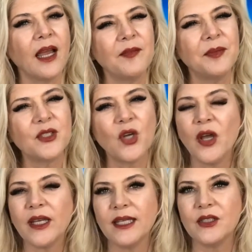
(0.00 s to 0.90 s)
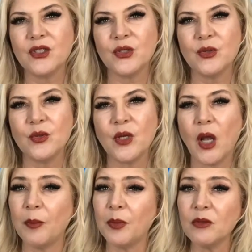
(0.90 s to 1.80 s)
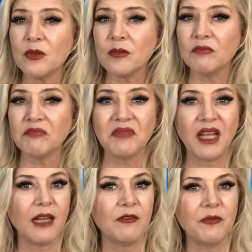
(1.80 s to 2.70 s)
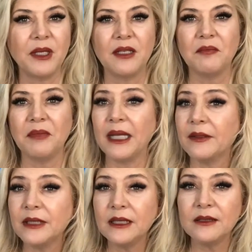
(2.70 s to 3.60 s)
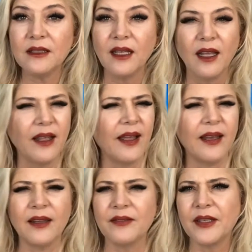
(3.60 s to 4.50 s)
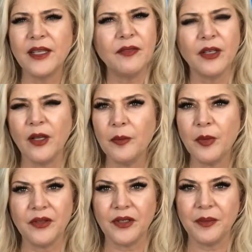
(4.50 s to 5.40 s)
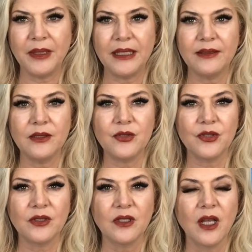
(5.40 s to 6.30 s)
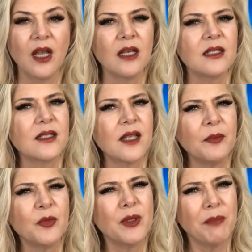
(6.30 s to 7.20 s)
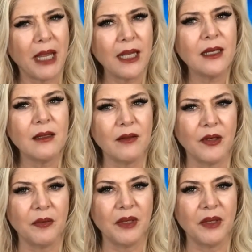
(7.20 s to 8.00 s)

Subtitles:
I've been talking to couples that have been married and have given up on their marriage. Some remain in their